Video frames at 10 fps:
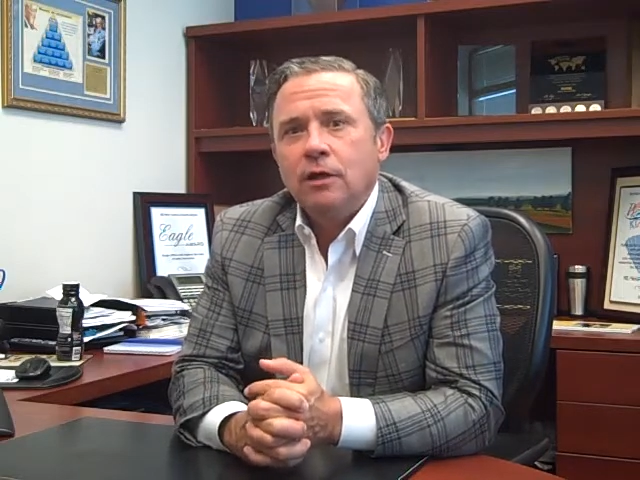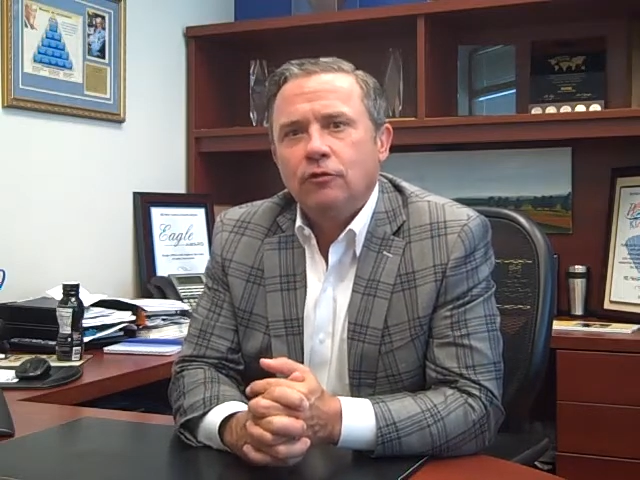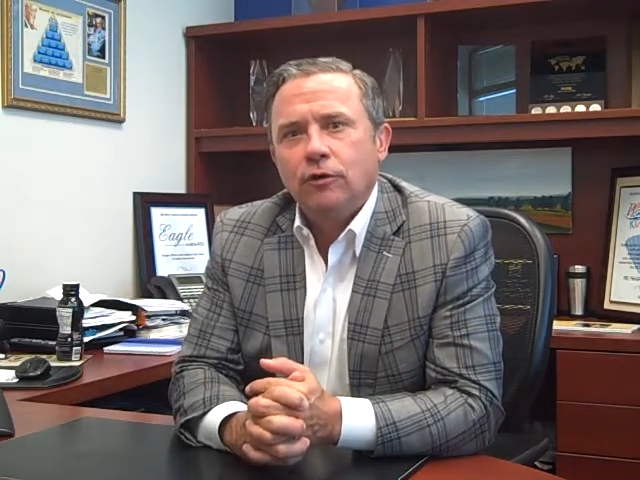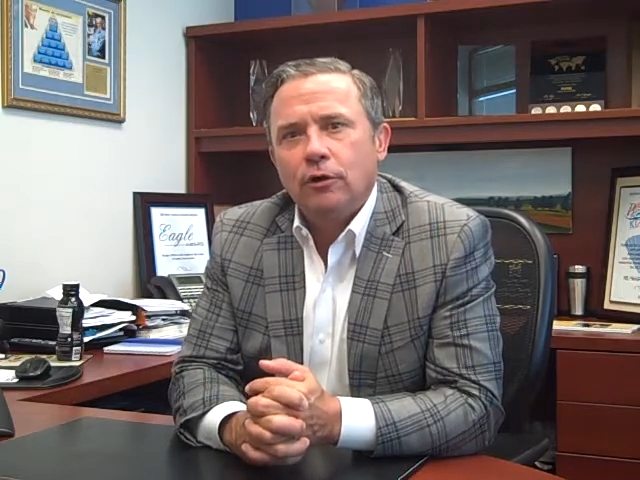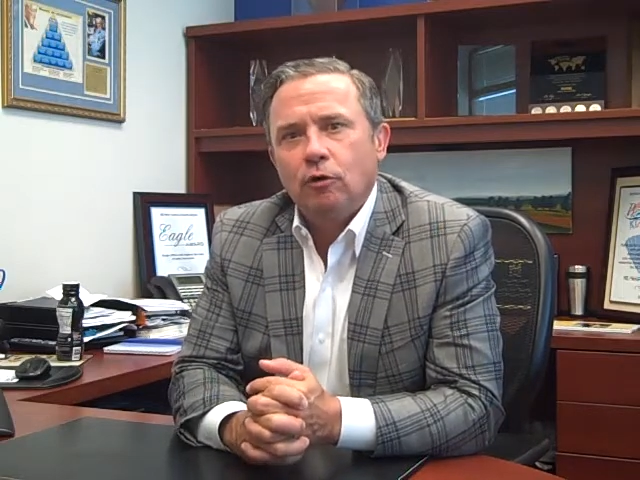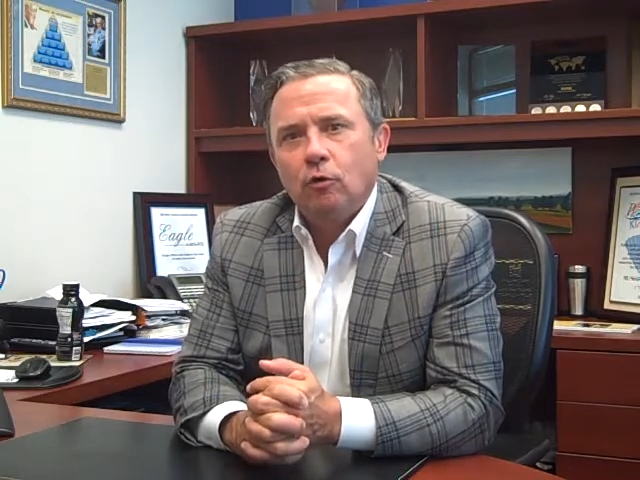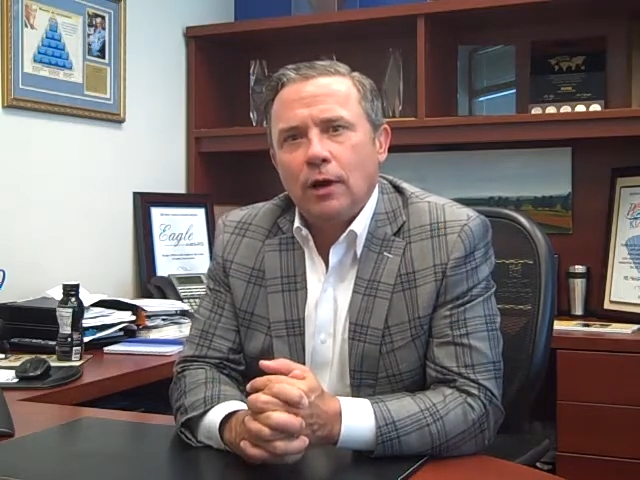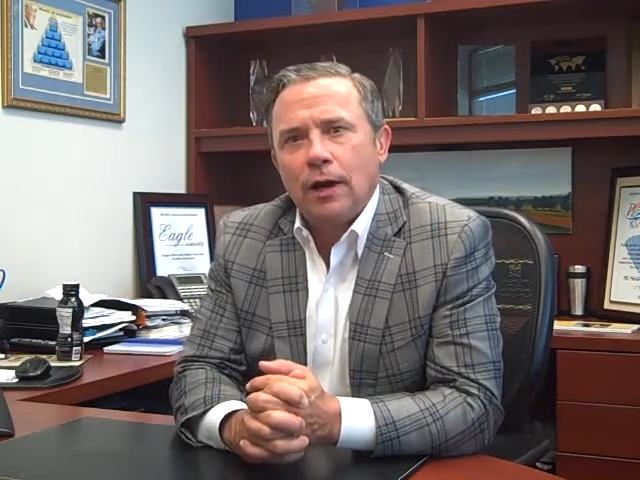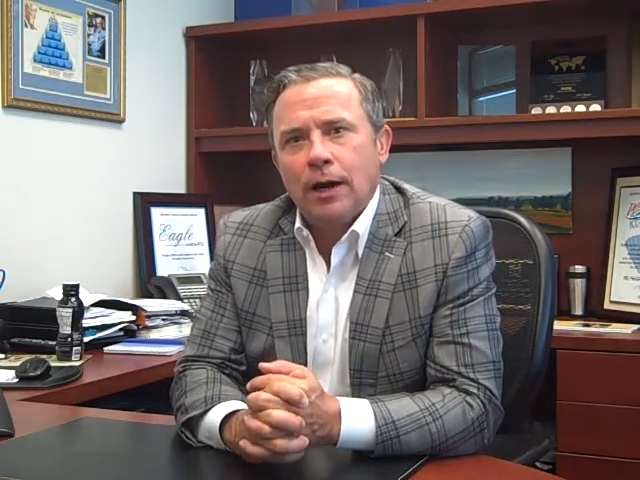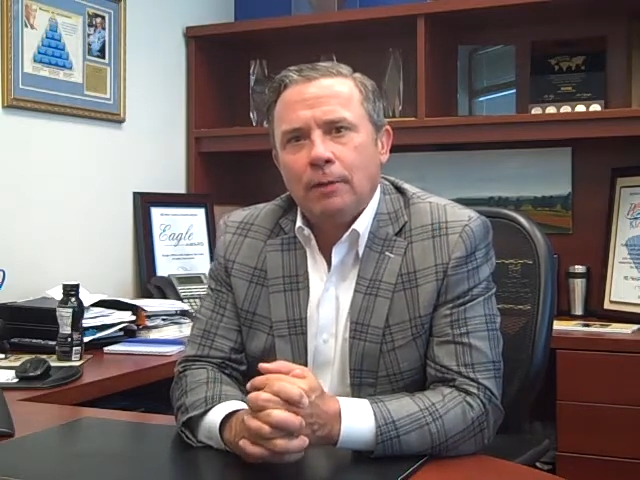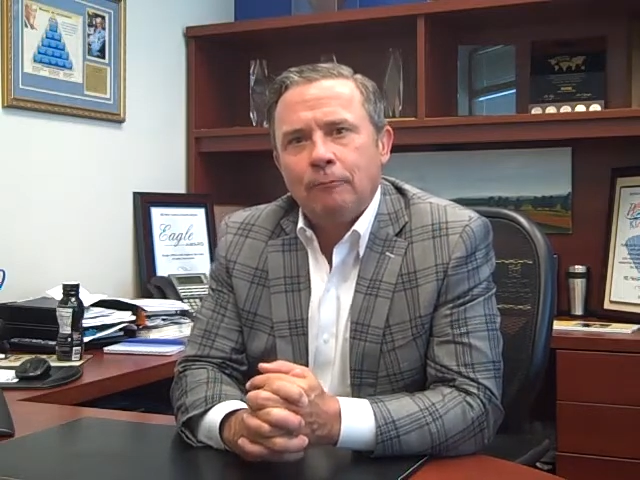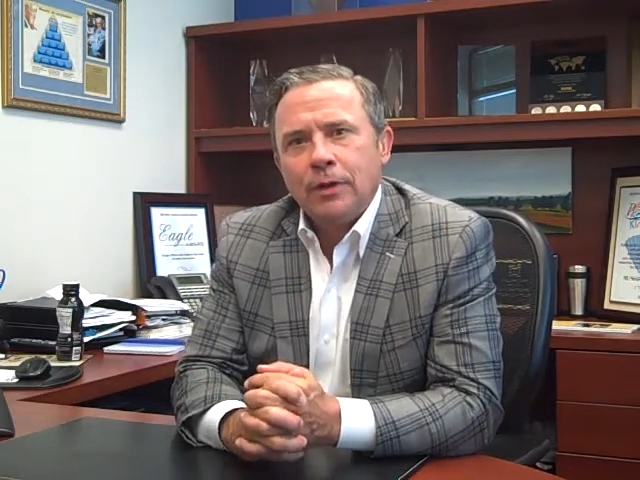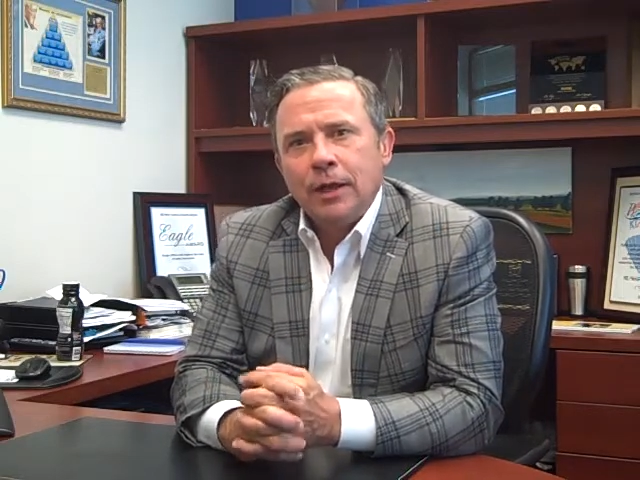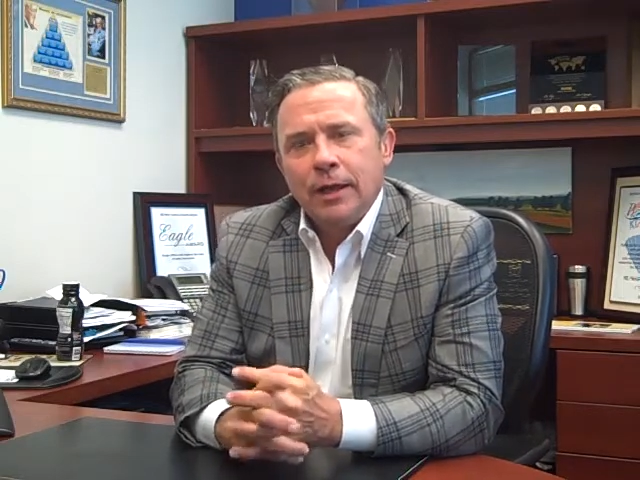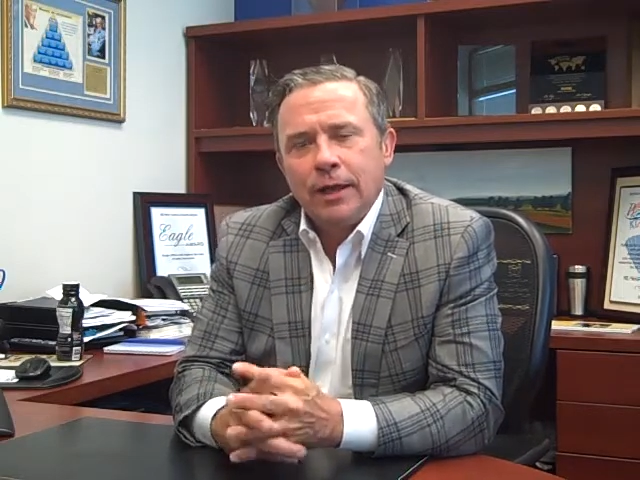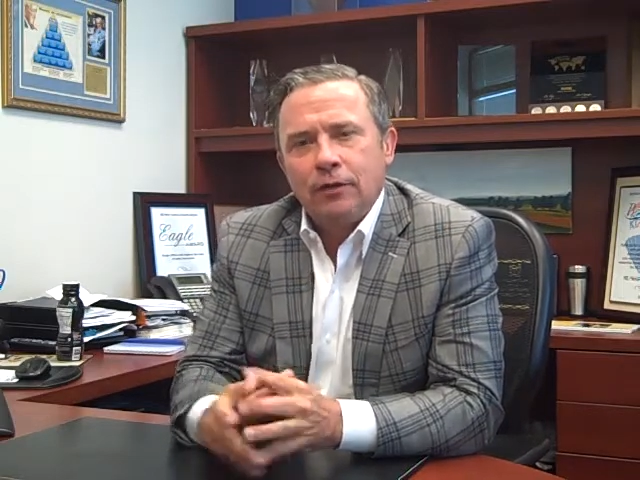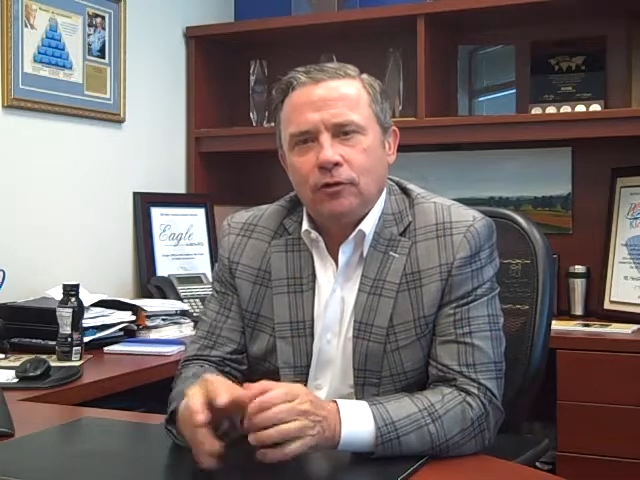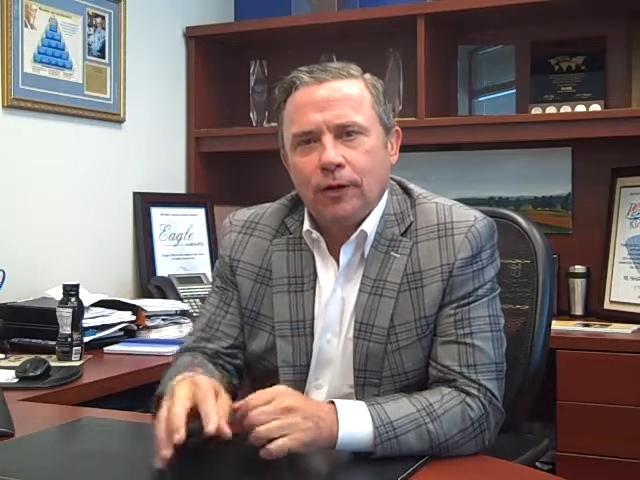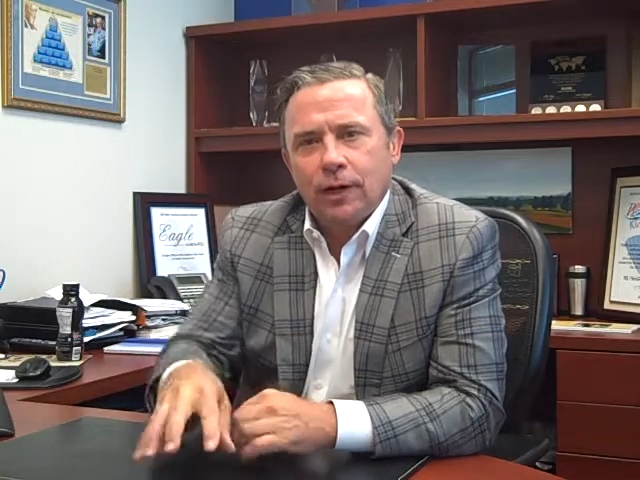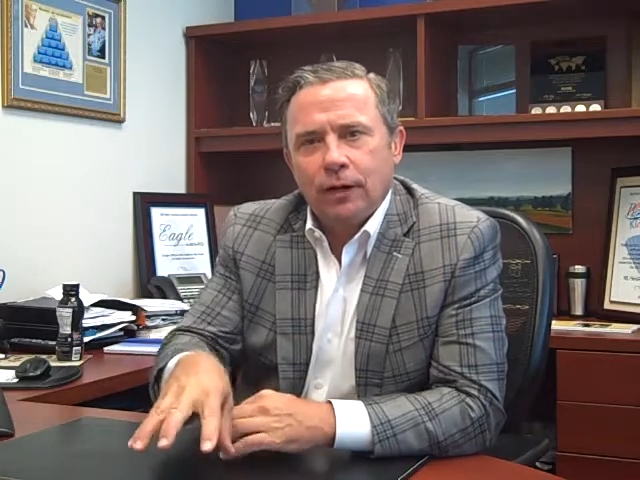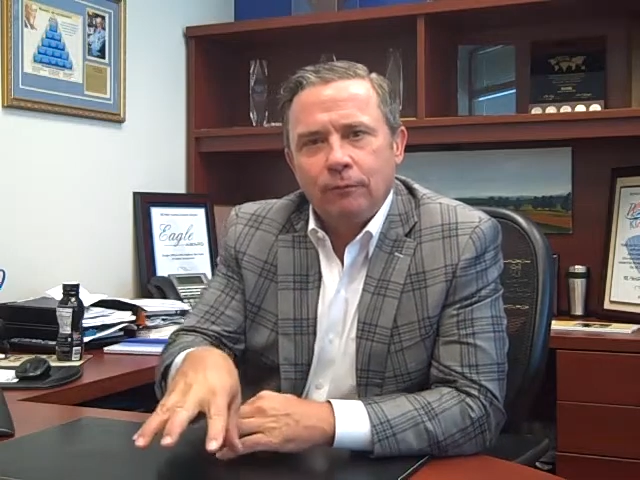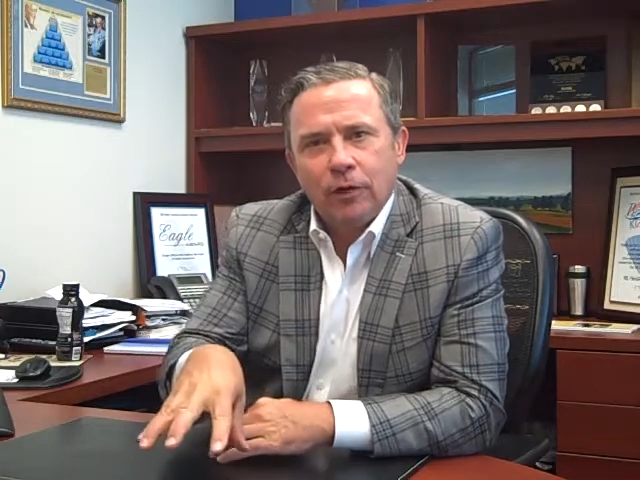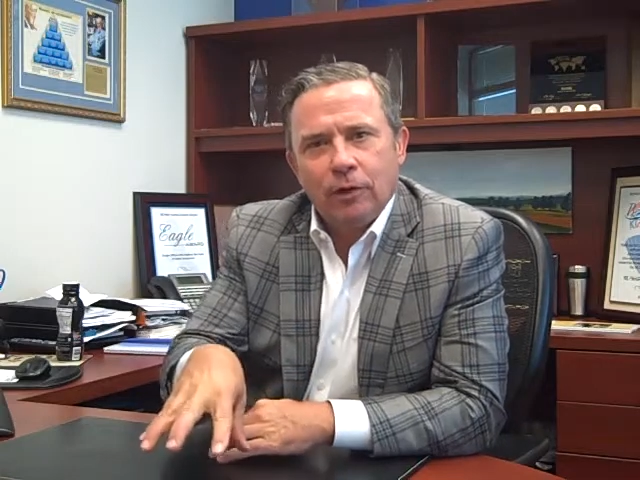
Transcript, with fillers: So um, it's uh,